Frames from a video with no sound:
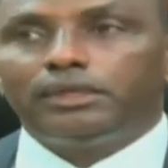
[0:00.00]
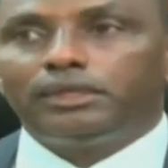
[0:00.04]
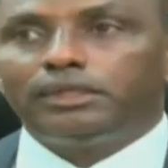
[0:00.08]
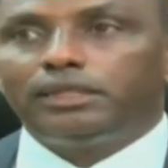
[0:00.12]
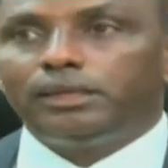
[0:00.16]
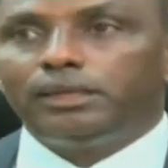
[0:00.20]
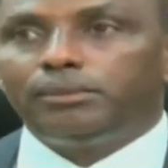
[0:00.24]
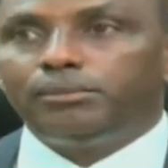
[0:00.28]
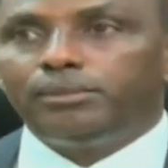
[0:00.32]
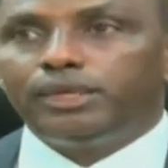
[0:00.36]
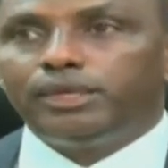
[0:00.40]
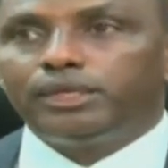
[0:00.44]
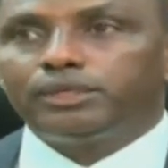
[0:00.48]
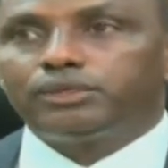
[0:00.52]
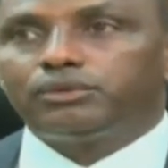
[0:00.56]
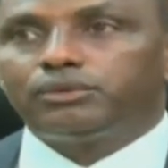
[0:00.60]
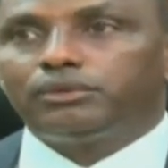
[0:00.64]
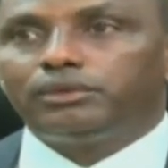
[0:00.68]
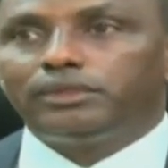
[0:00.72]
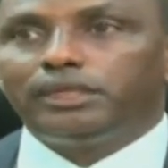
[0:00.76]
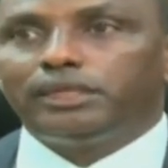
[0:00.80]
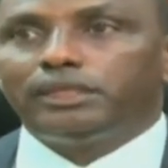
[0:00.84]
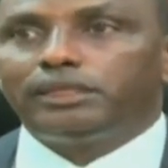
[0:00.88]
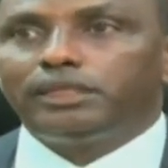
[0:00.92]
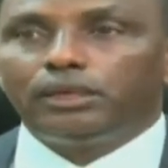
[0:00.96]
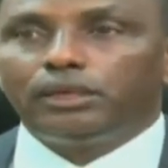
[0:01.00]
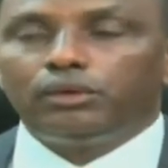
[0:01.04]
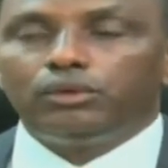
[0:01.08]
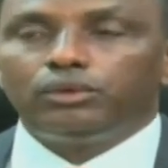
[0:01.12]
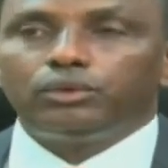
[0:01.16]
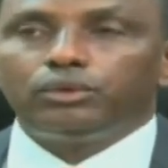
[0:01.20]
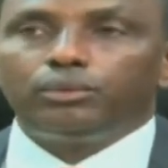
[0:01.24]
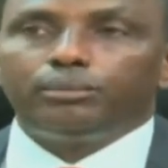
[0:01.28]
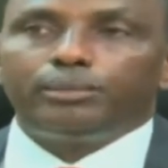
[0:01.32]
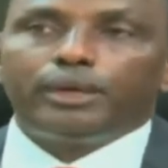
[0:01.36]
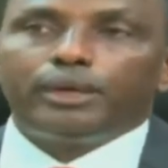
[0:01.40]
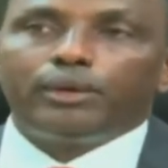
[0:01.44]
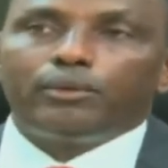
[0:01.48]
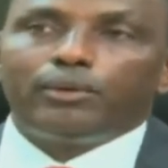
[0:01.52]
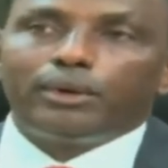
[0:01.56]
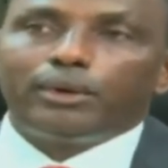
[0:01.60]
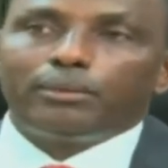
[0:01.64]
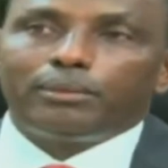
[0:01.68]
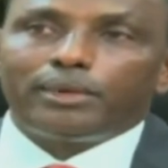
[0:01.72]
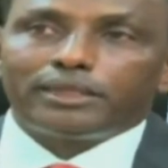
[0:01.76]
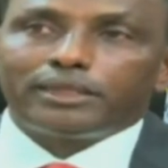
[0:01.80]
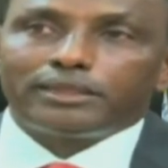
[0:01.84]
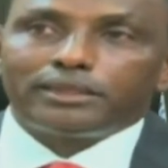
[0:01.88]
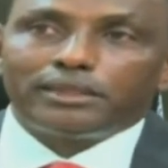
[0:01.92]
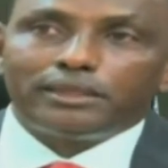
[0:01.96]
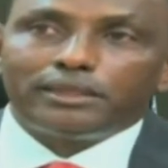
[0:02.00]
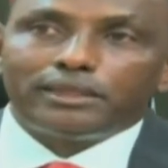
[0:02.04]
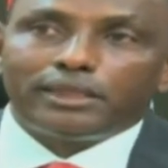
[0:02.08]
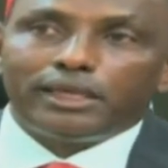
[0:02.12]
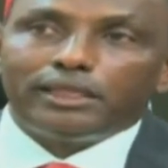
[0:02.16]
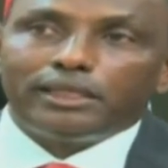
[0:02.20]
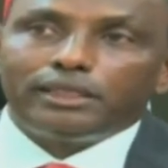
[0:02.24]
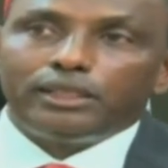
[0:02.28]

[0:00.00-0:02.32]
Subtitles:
then based on that, they're going to pay 1%,